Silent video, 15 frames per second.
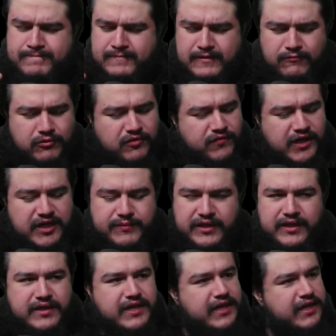We're vibing
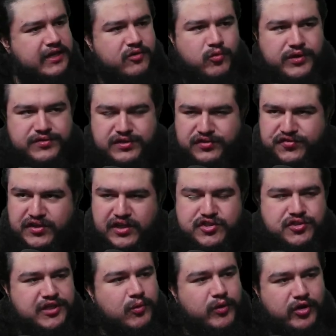again with this section
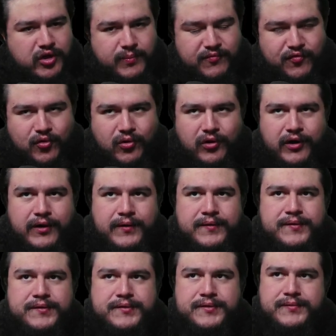that we heard before.
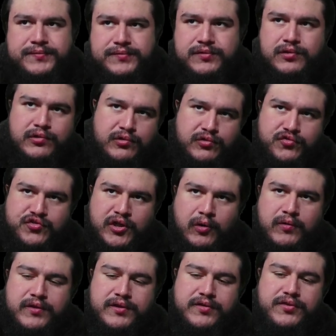So,
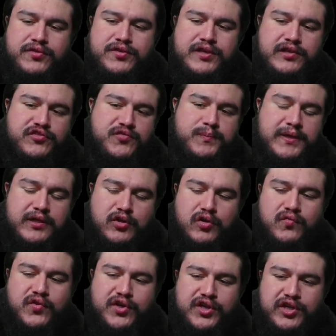this bit
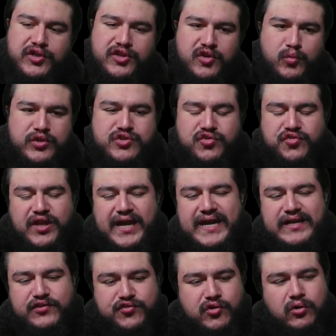over here that we just had
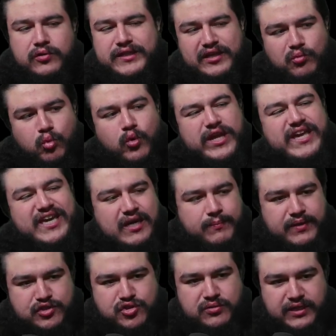is called a
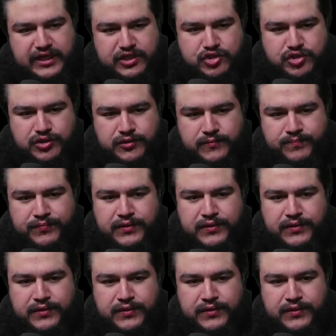recapitulation.